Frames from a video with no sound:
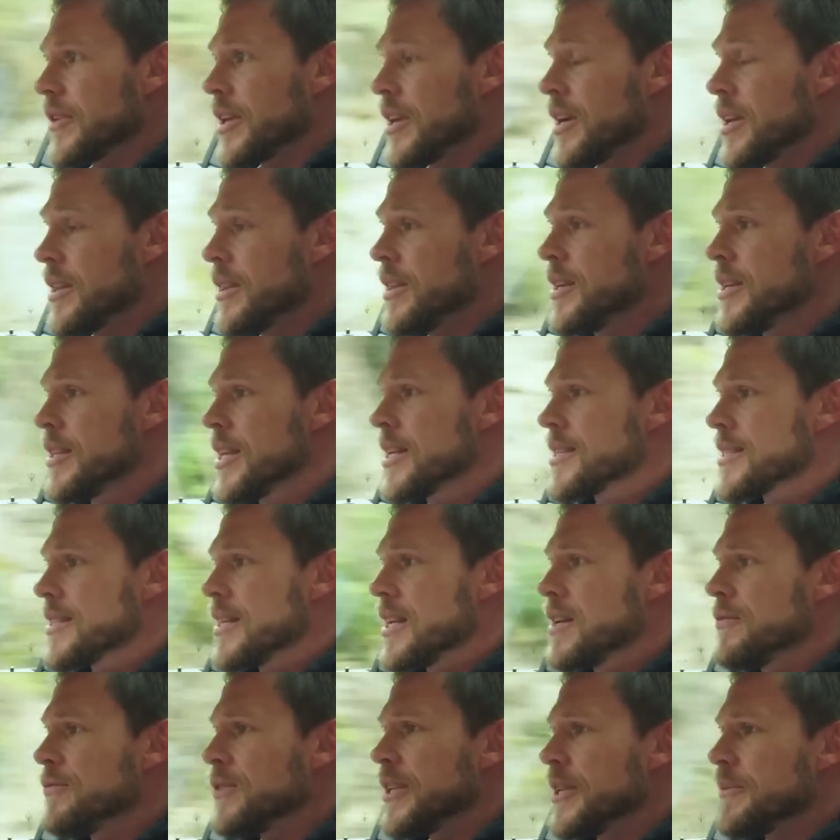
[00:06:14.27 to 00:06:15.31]
And I think that's
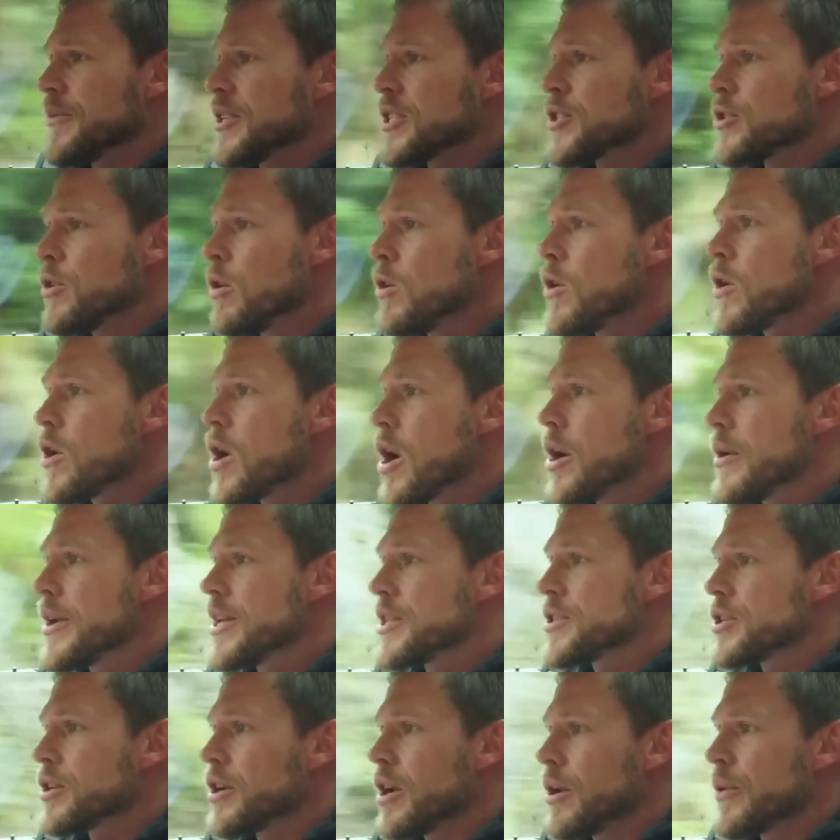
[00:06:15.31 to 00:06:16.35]
lovely. It's not
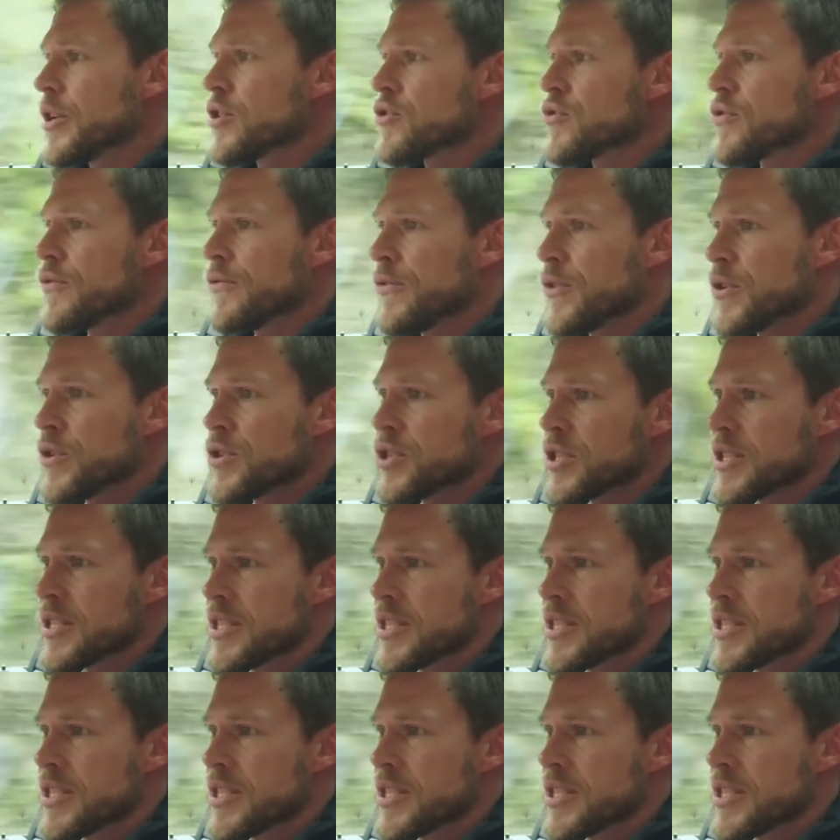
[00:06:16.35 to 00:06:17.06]
going to go and traverse a